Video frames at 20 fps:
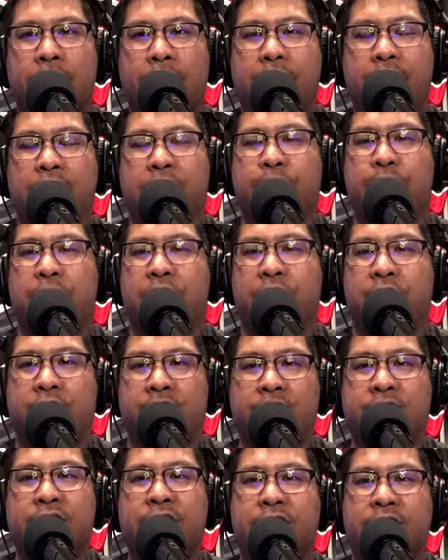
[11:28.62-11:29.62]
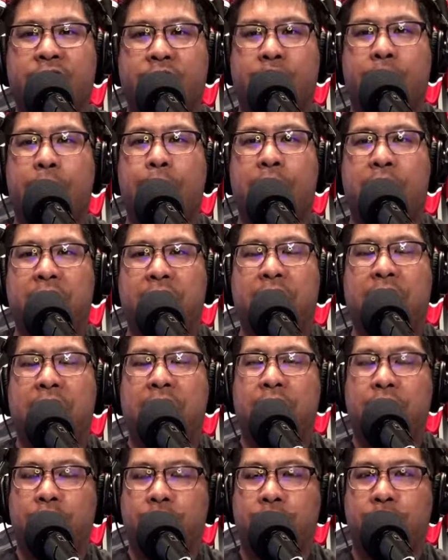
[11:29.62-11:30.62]
is because of their
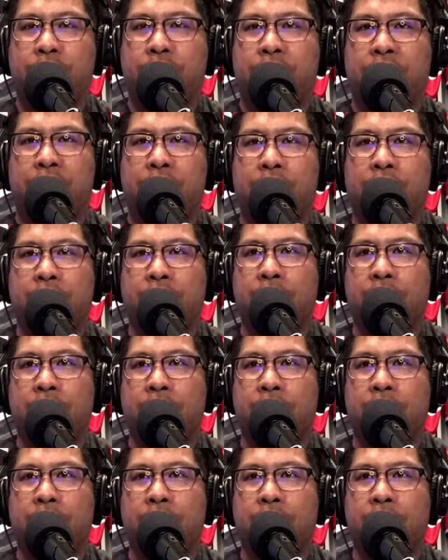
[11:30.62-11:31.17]
PK unit,